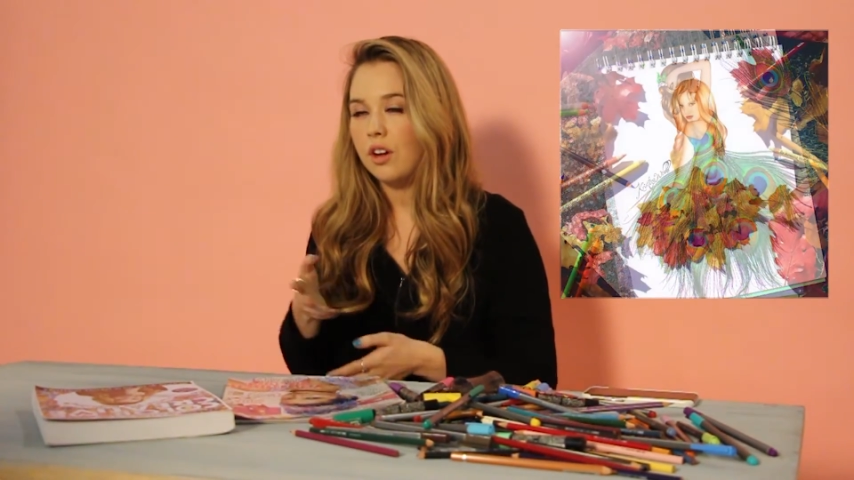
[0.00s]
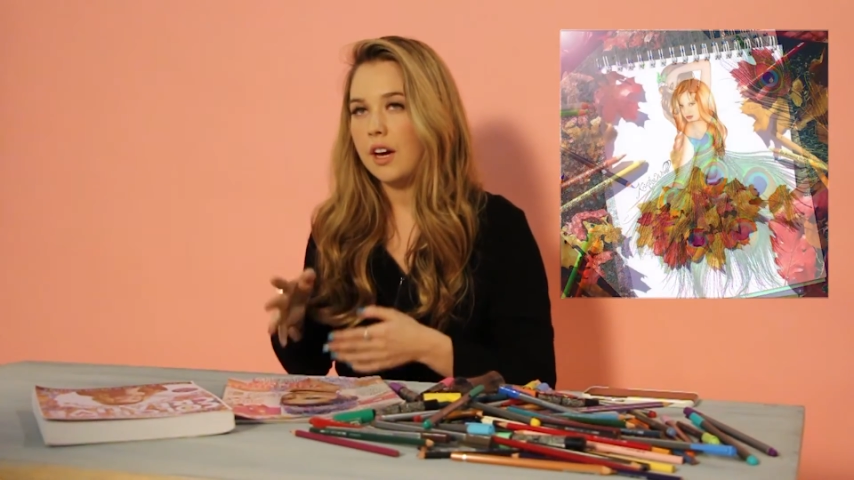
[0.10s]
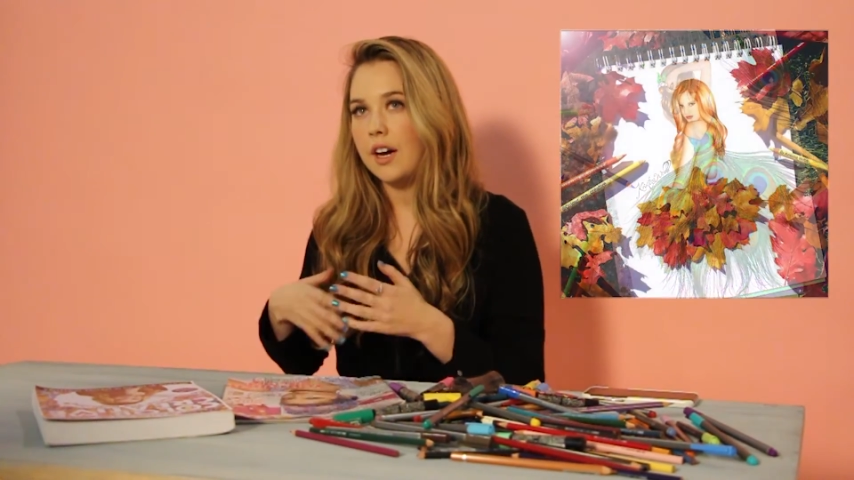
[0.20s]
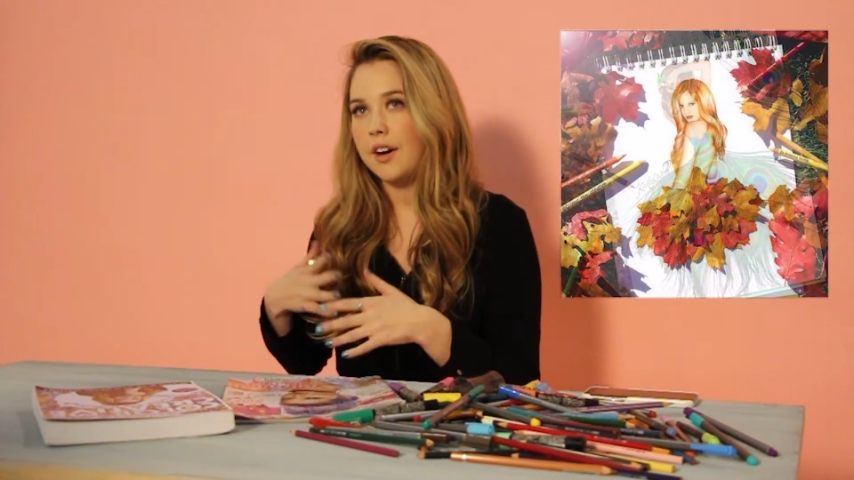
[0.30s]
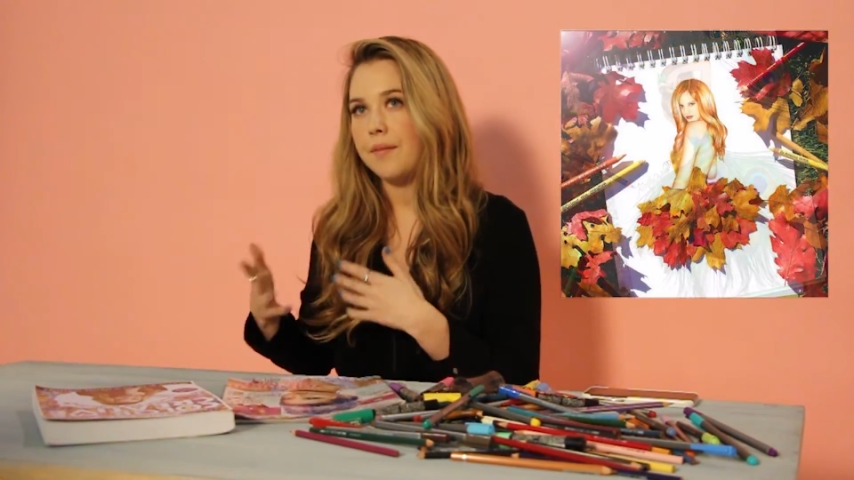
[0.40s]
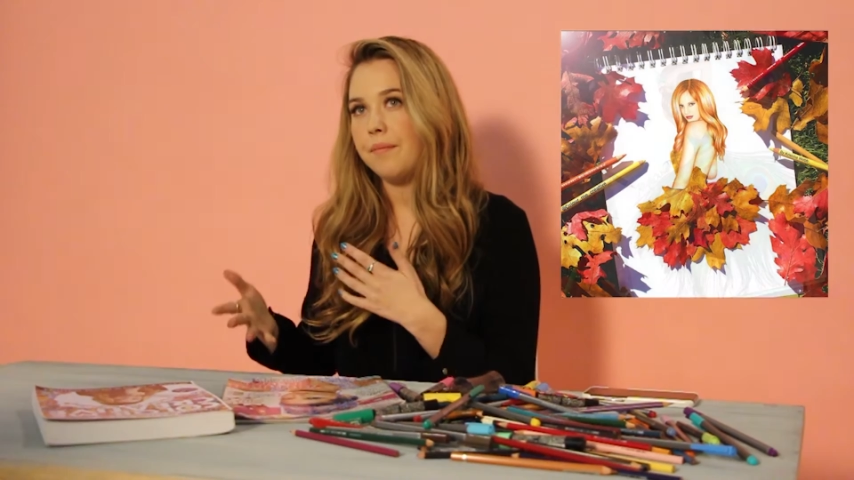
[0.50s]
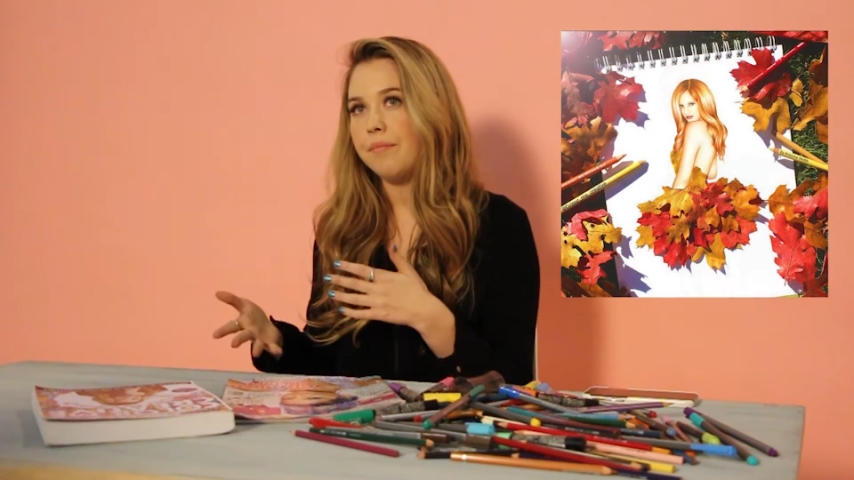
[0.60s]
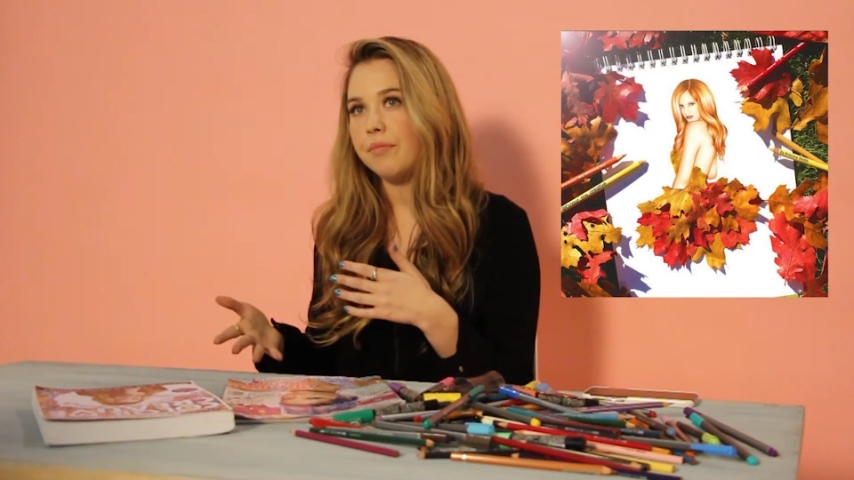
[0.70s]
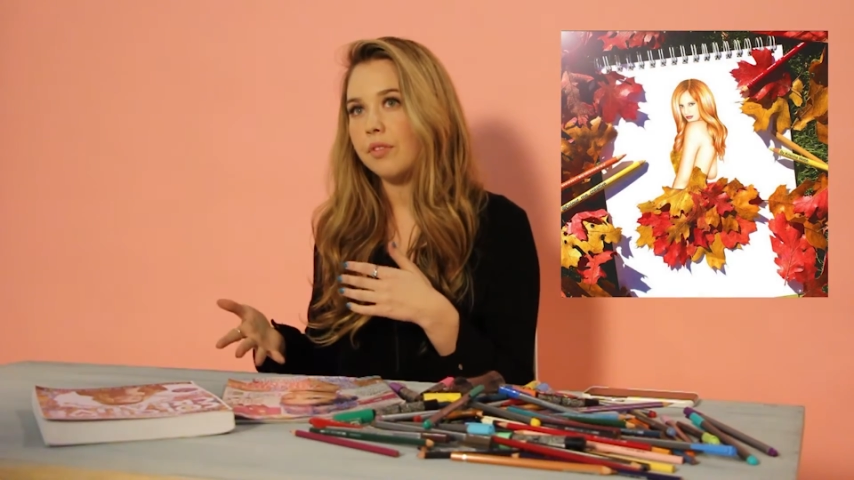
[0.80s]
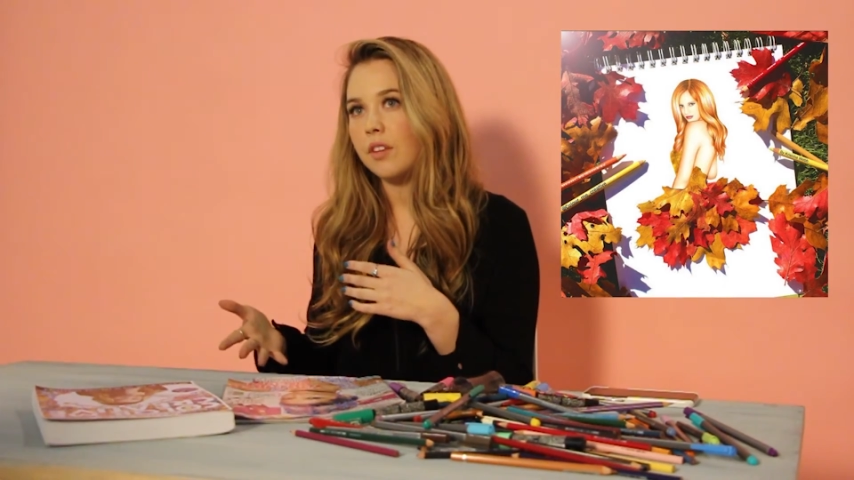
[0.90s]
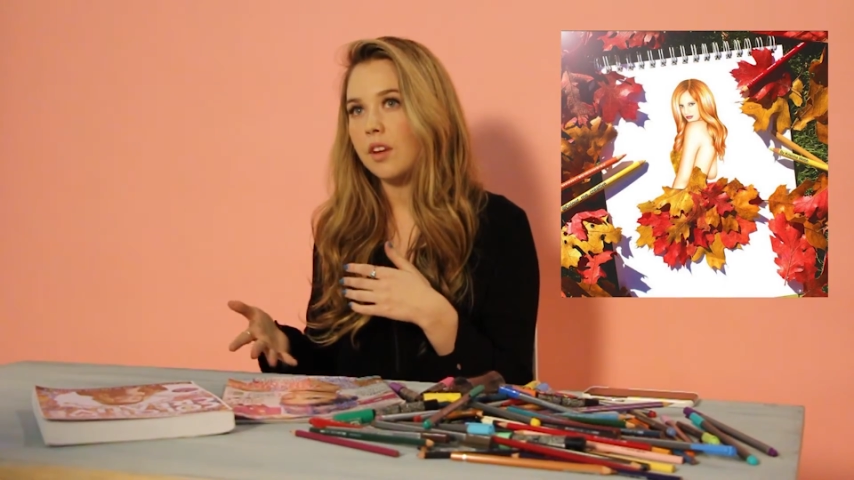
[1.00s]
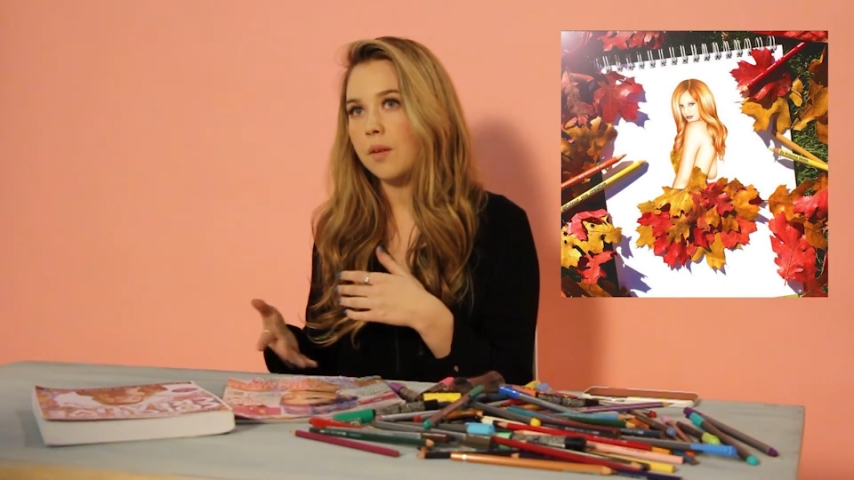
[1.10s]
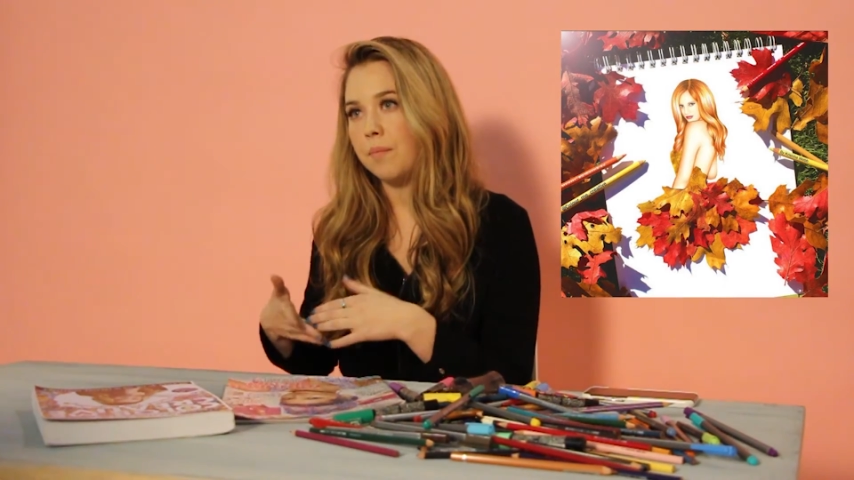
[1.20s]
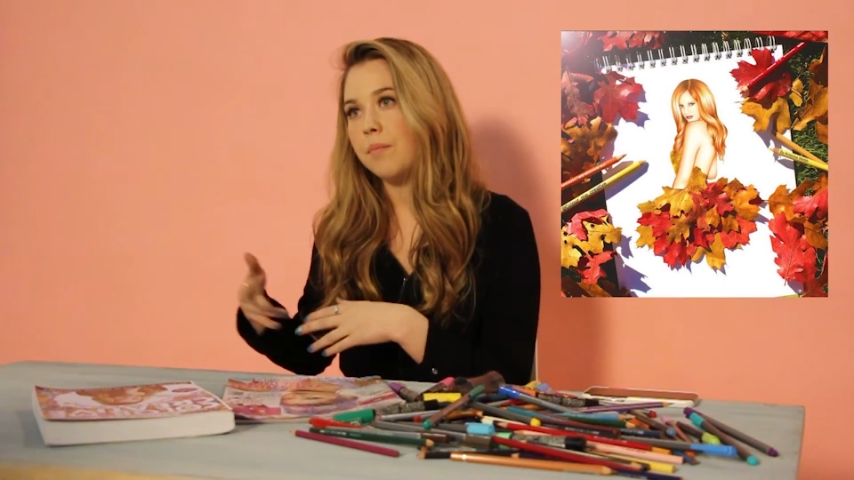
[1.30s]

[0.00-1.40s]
a